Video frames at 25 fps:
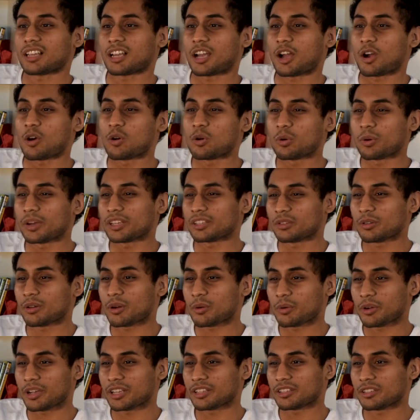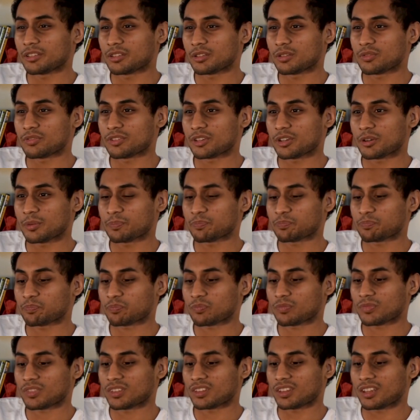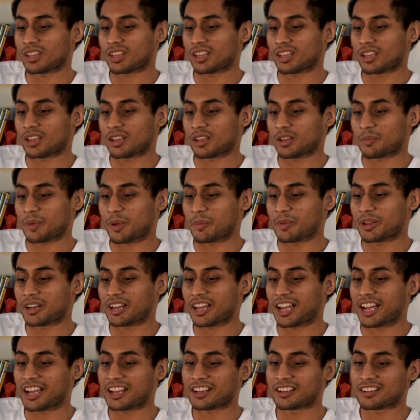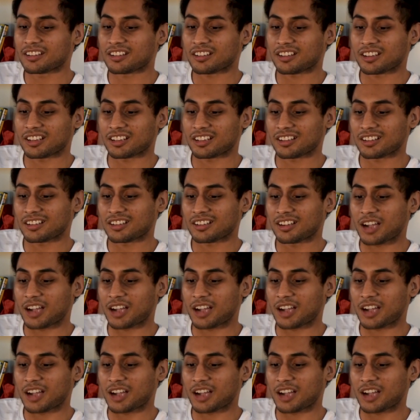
Like, I always knew I wanted to do film. Um, I mean, I had like,